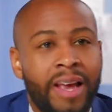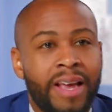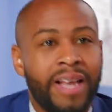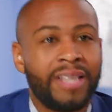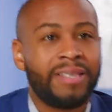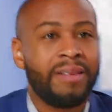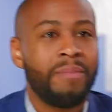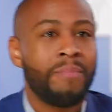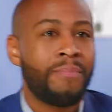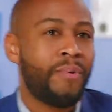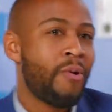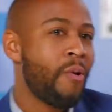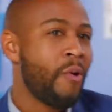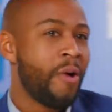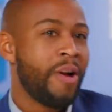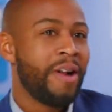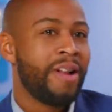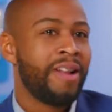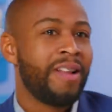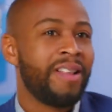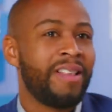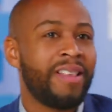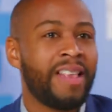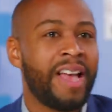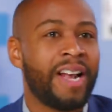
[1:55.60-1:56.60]
it's
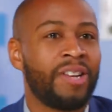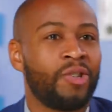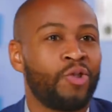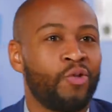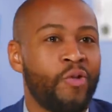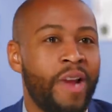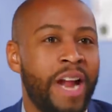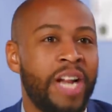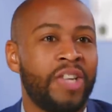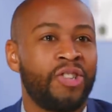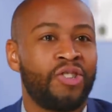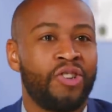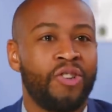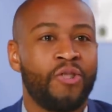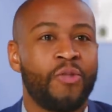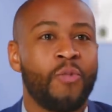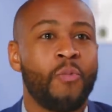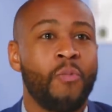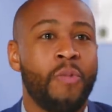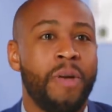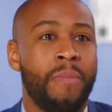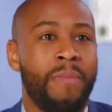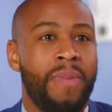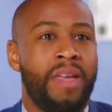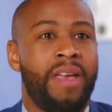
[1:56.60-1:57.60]
important that
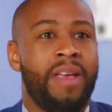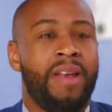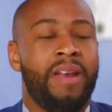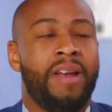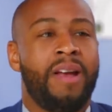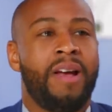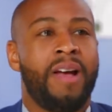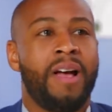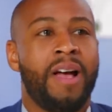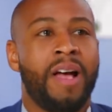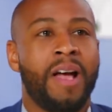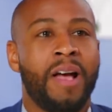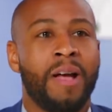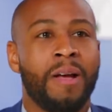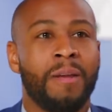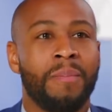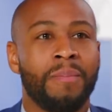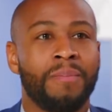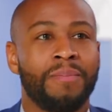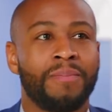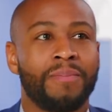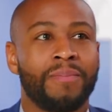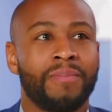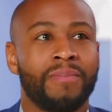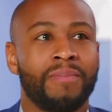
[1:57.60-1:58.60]
transgender women
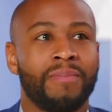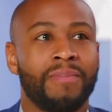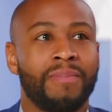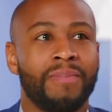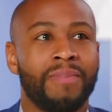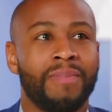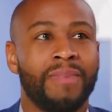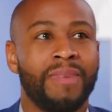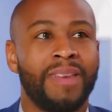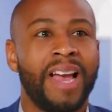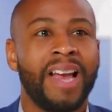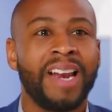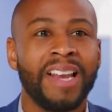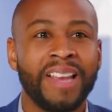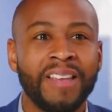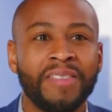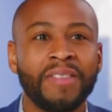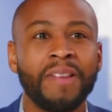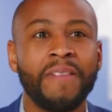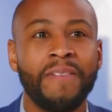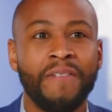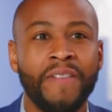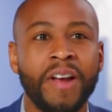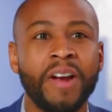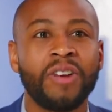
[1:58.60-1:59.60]
kind of
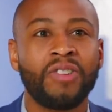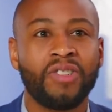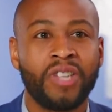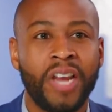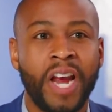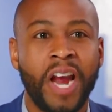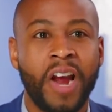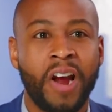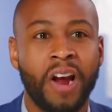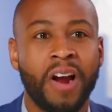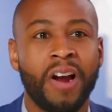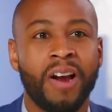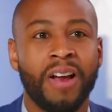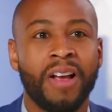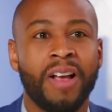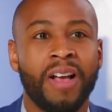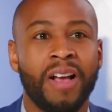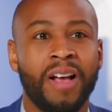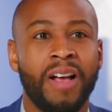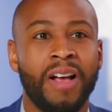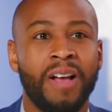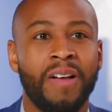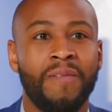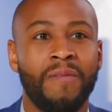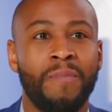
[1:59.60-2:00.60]
get their fair share
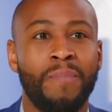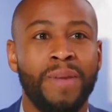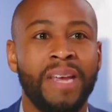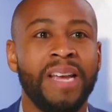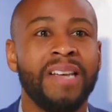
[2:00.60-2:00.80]
of